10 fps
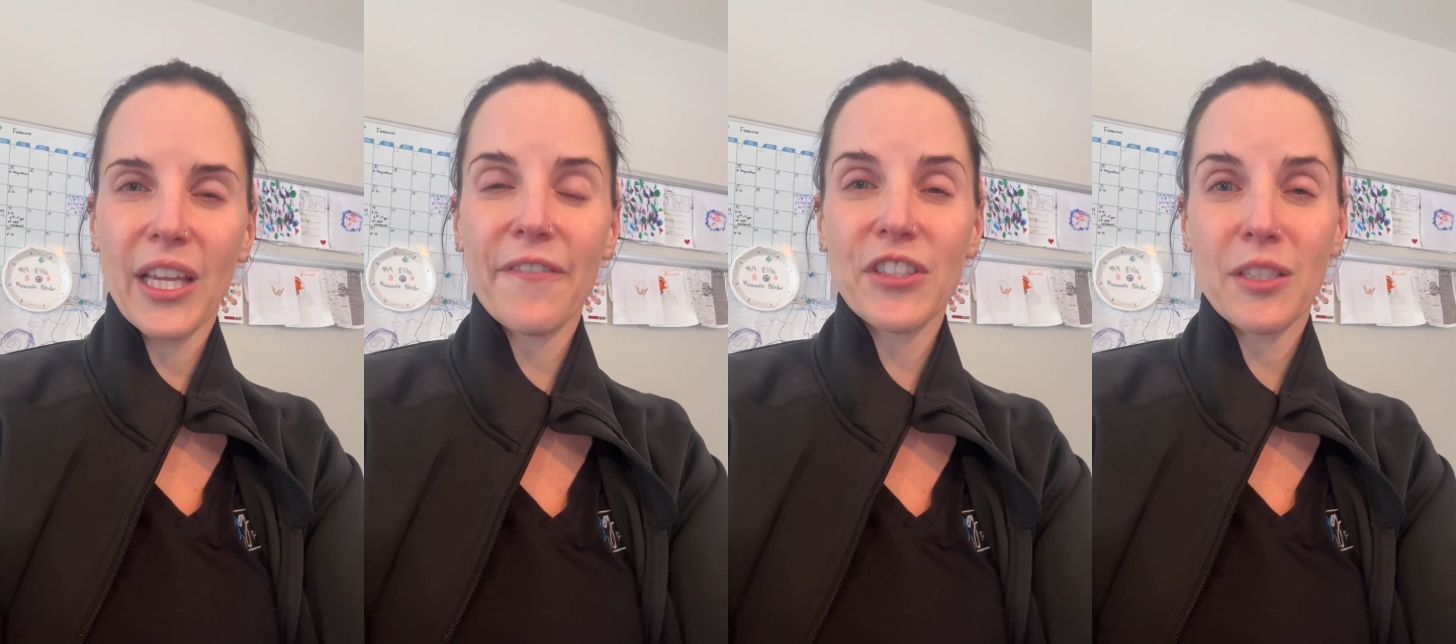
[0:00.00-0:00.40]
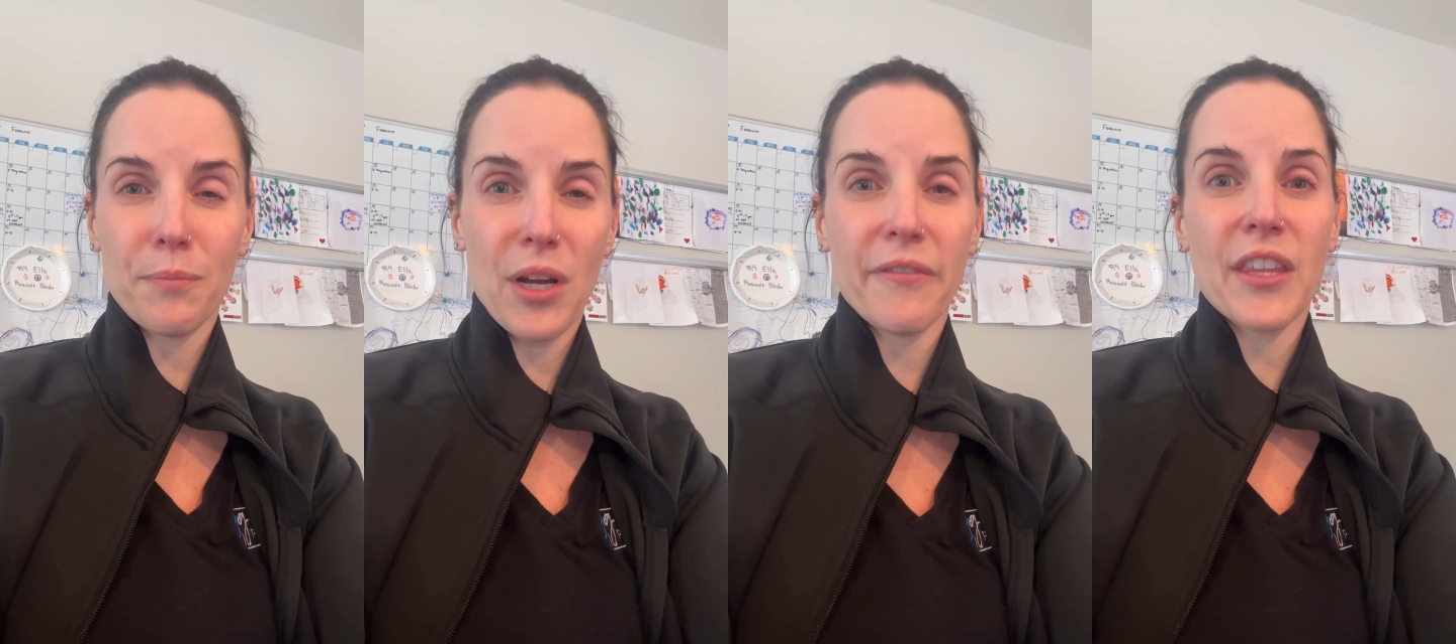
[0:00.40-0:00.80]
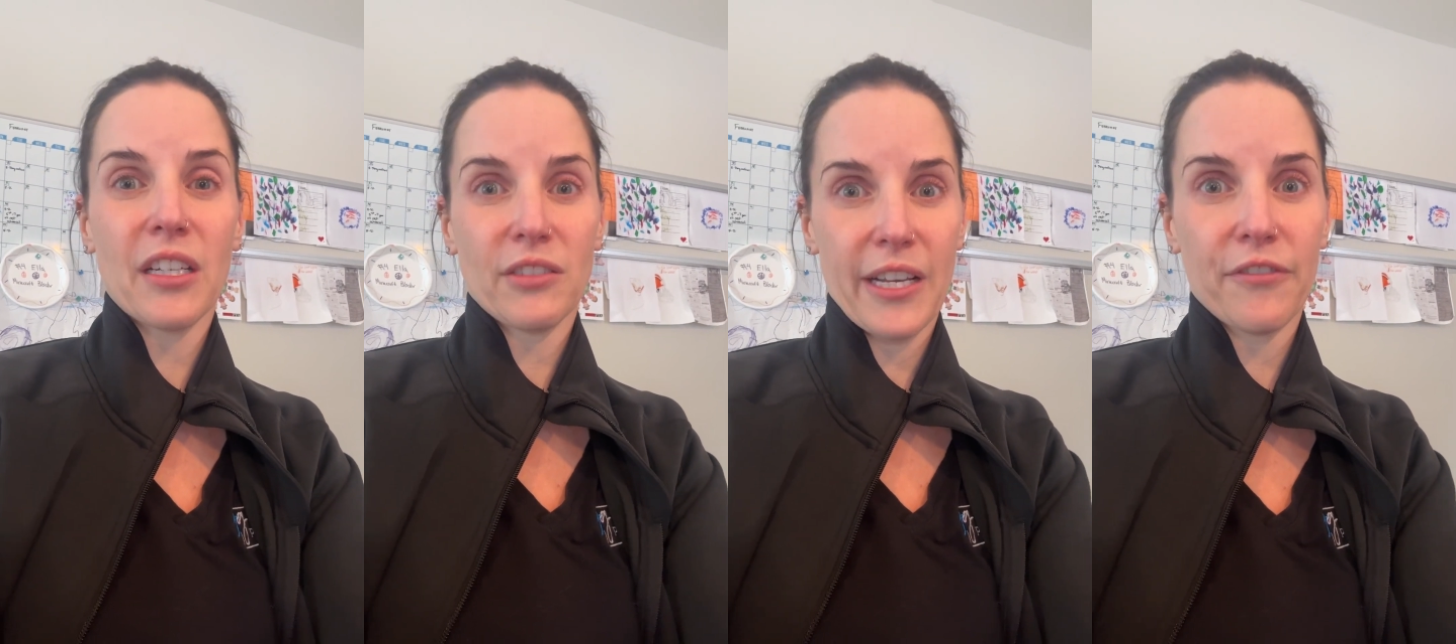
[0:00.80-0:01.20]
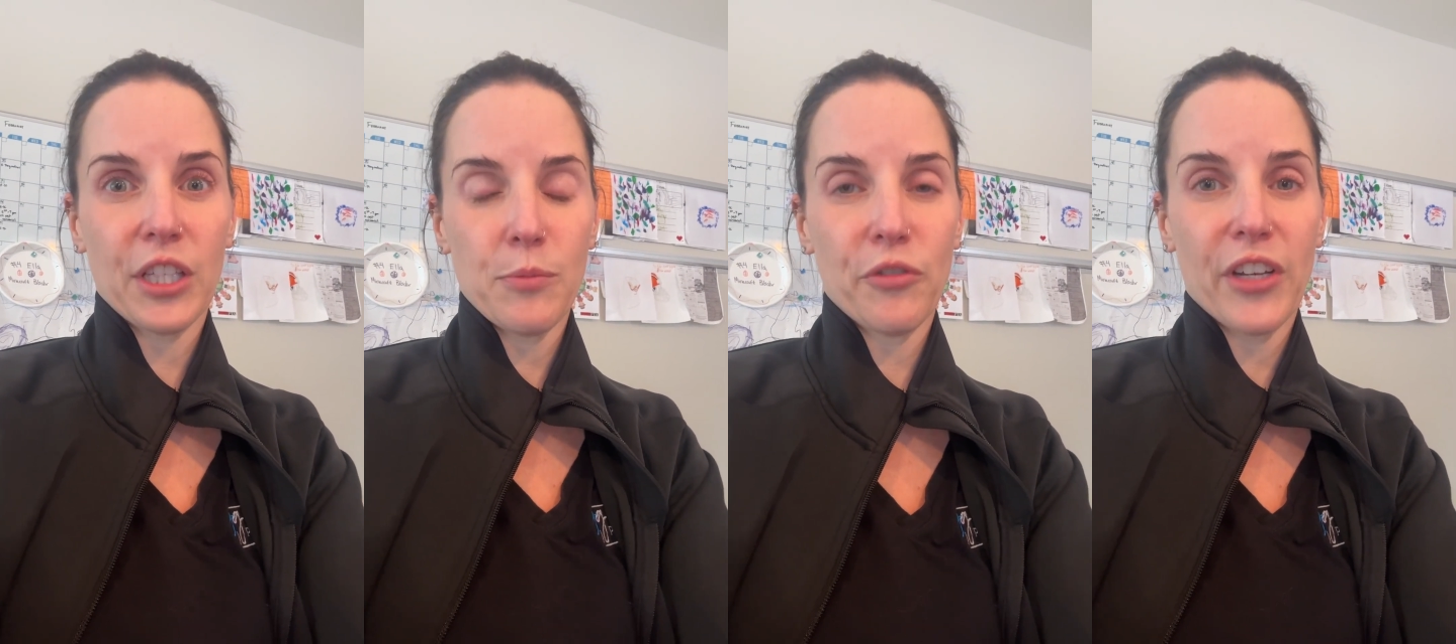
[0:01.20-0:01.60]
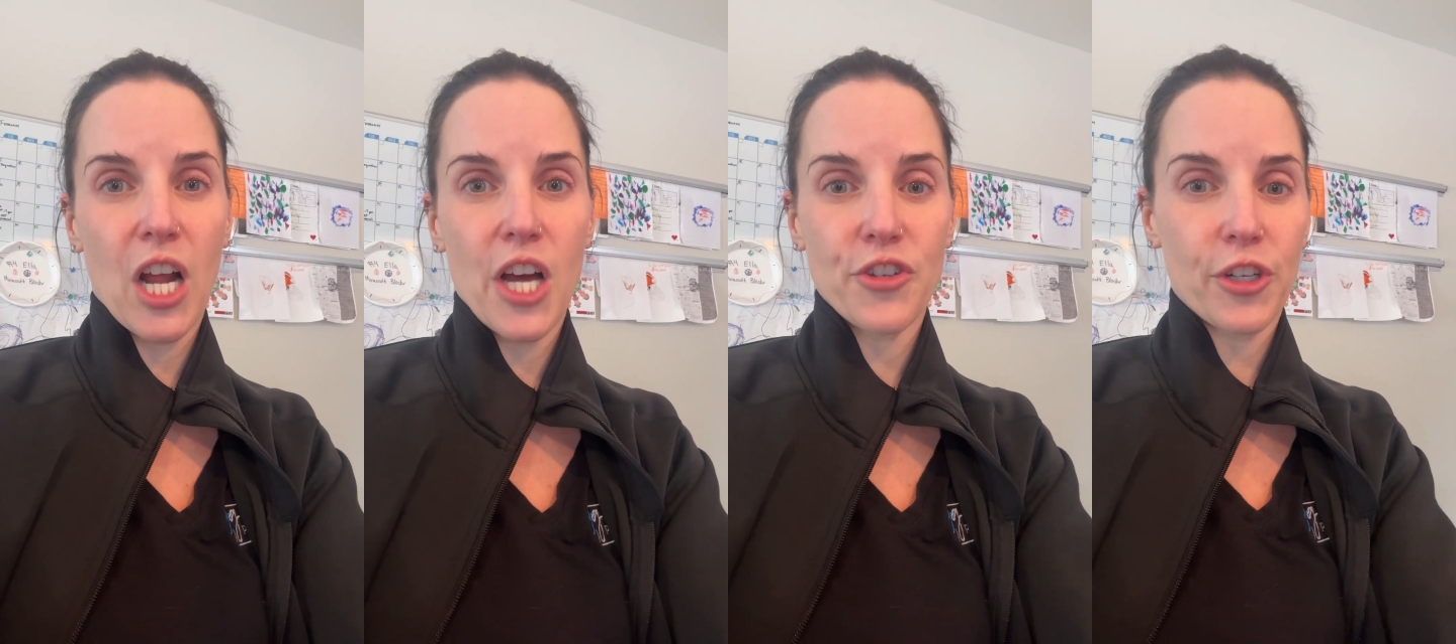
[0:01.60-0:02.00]
If it's above, then I'll definitely move
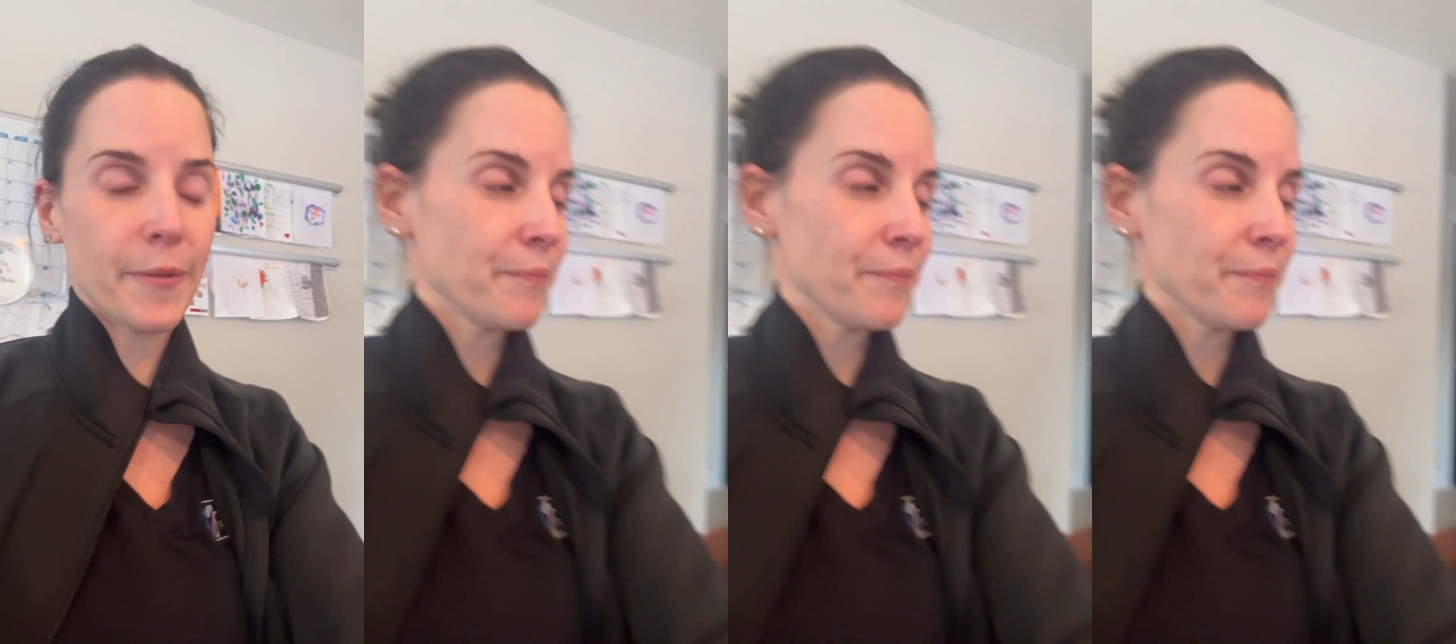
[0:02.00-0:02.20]
it under.